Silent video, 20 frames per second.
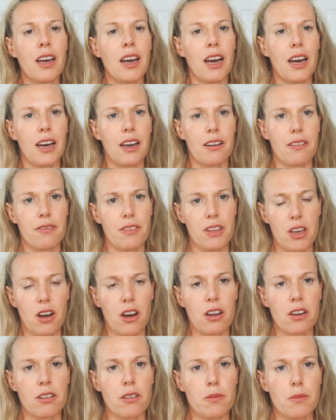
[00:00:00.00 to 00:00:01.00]
of the
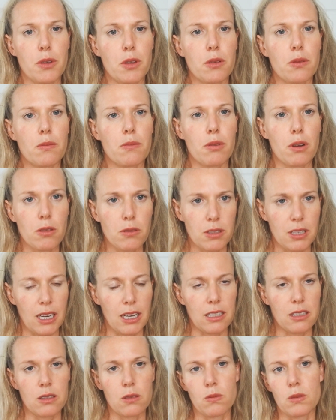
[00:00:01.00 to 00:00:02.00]
autoimmune
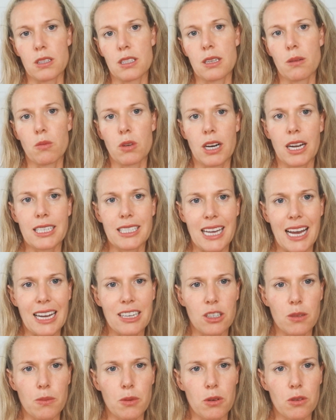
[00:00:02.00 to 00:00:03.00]
process. When someone has
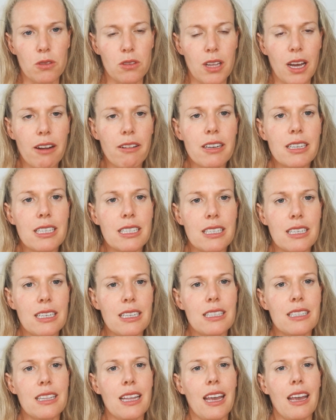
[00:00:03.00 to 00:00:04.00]
Hashimoto's thyroid
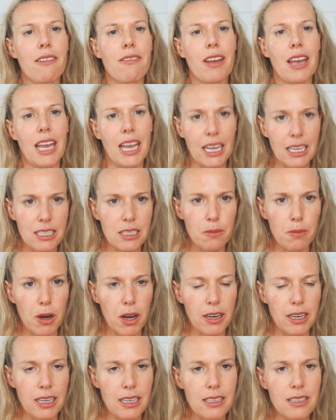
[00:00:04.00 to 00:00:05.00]
disease, they have
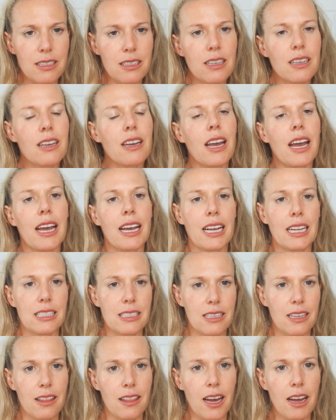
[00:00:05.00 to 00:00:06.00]
antibodies
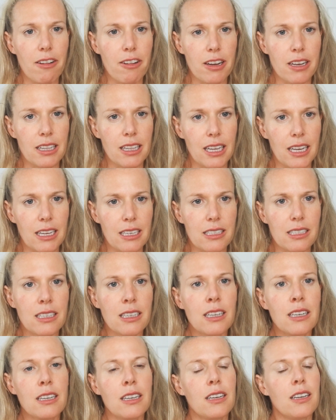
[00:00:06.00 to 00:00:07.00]
against the thyroid gland,
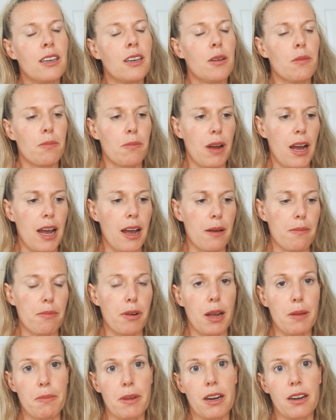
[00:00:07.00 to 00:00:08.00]

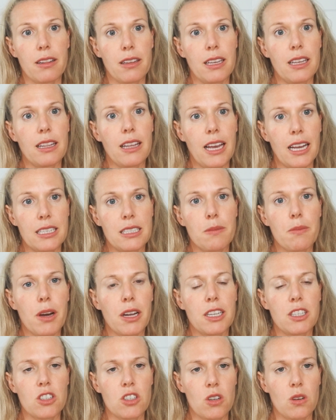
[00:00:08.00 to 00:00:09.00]
primarily
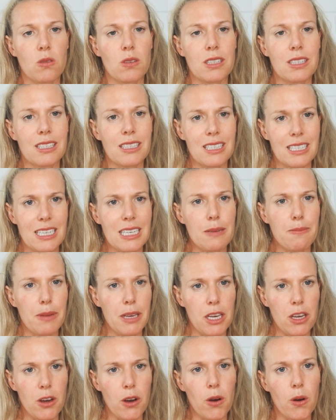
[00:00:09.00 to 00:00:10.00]
antibodies known as
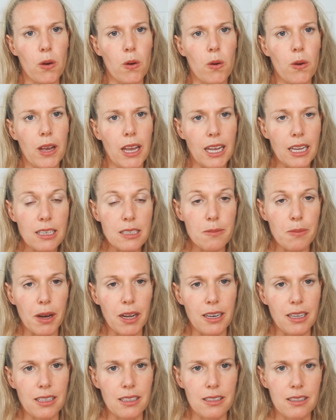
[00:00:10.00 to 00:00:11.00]
TPO
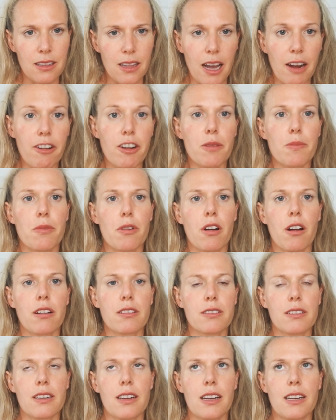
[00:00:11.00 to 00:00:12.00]
antibodies, thyroid
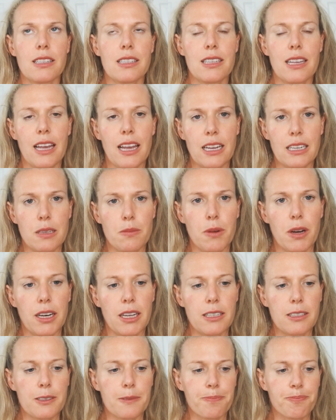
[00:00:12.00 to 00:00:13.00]
peroxidase
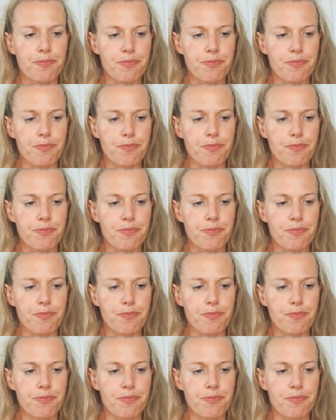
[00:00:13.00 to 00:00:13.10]
antibodies.